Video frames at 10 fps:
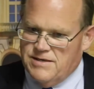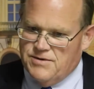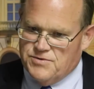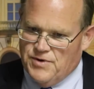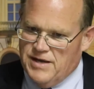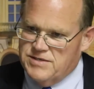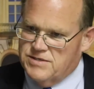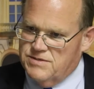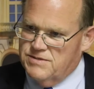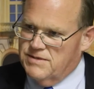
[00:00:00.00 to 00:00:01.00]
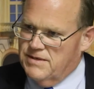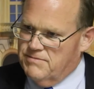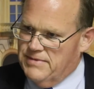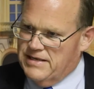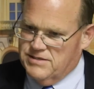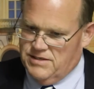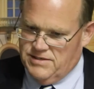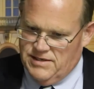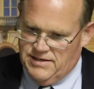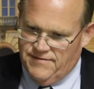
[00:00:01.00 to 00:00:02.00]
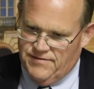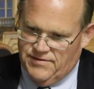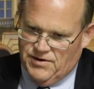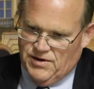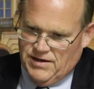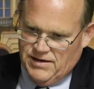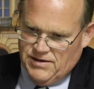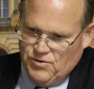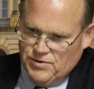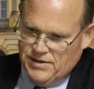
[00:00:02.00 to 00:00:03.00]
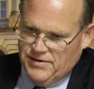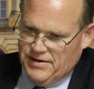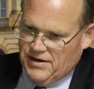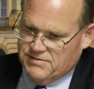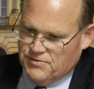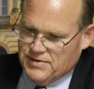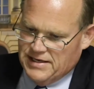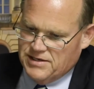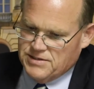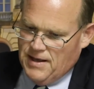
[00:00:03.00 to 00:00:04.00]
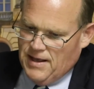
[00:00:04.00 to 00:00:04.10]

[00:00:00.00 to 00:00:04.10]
who tries to best to live according to the gospel? Yes.